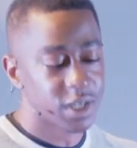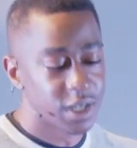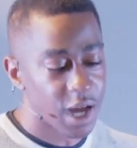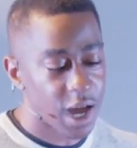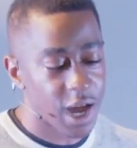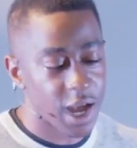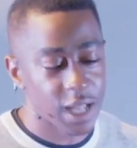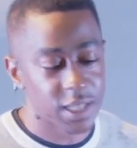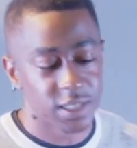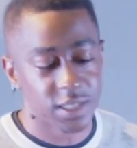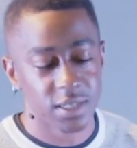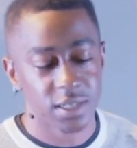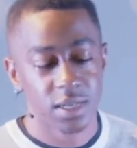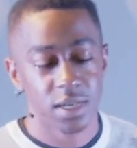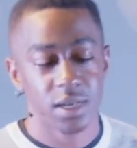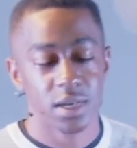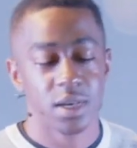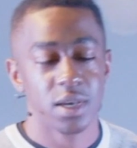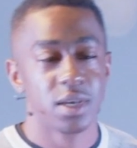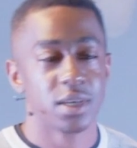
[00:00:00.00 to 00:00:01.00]
God's
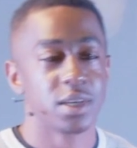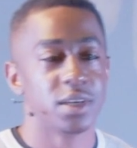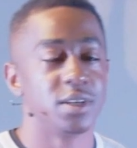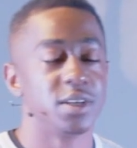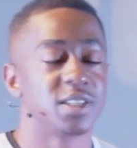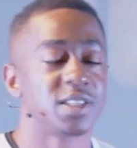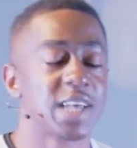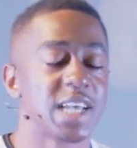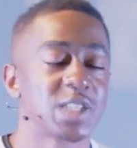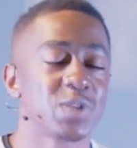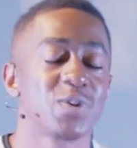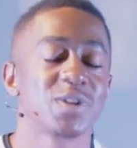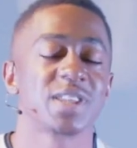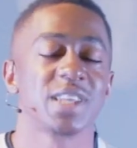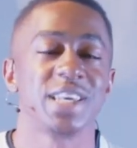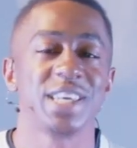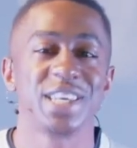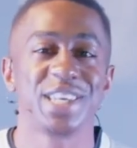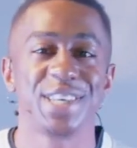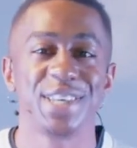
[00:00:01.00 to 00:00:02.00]
goodness. That's what
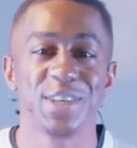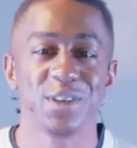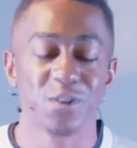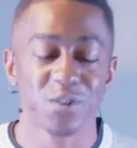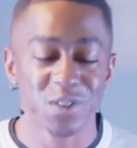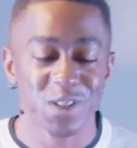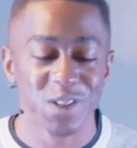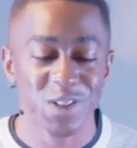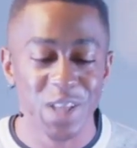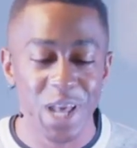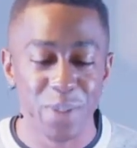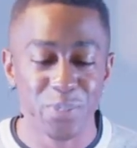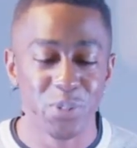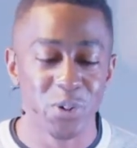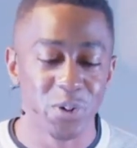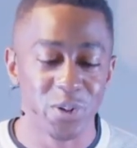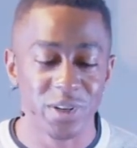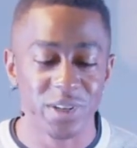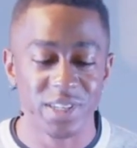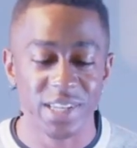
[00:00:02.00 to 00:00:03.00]
the healed leper